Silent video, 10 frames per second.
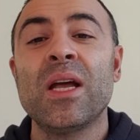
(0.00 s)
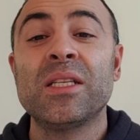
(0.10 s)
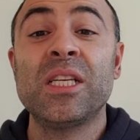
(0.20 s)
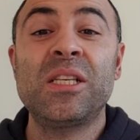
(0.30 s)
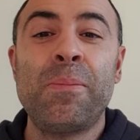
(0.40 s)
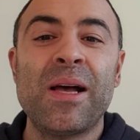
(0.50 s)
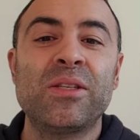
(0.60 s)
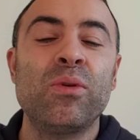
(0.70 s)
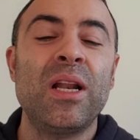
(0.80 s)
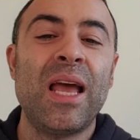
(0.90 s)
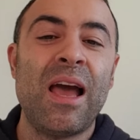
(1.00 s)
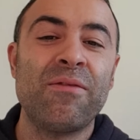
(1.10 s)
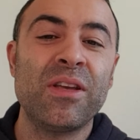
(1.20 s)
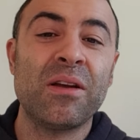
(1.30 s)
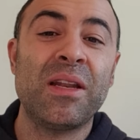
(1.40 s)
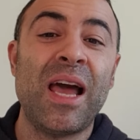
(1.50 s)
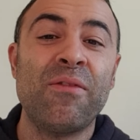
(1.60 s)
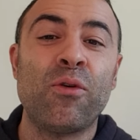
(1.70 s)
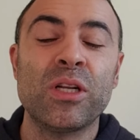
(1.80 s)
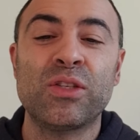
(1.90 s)
Tsitsipas really have the
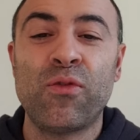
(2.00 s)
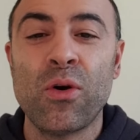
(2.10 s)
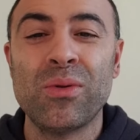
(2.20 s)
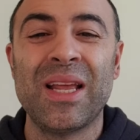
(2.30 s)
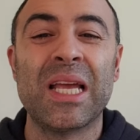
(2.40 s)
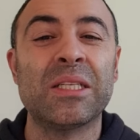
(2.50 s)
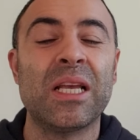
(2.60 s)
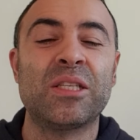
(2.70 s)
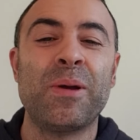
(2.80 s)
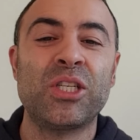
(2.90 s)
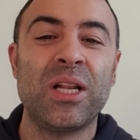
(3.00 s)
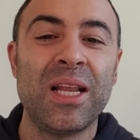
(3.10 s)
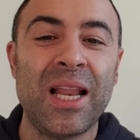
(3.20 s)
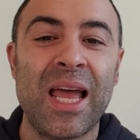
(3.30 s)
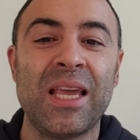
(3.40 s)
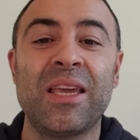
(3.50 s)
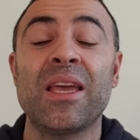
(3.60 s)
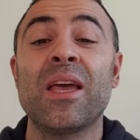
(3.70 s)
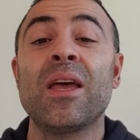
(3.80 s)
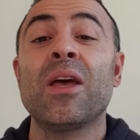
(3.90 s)
knife on his throat, especially like
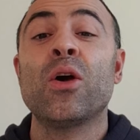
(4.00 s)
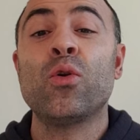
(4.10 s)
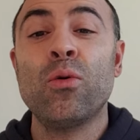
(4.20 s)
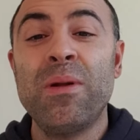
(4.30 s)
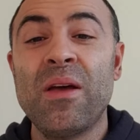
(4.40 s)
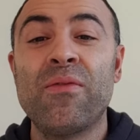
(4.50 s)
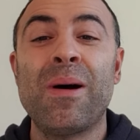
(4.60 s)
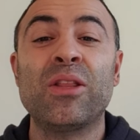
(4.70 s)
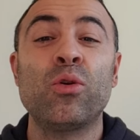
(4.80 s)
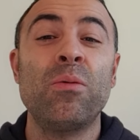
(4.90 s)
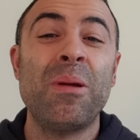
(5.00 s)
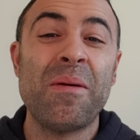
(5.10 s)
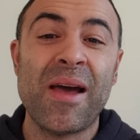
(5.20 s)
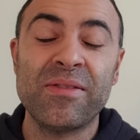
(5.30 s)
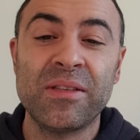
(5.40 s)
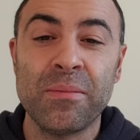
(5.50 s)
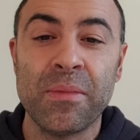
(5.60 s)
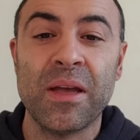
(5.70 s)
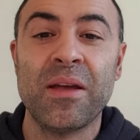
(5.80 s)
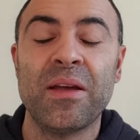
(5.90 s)
Rublev, but Rublev has
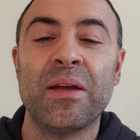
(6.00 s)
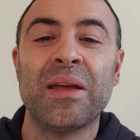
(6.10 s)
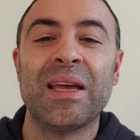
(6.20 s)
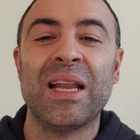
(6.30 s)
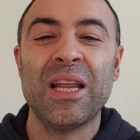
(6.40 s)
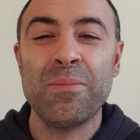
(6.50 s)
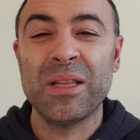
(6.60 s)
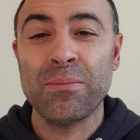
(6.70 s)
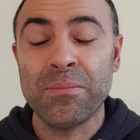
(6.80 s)
a little bit.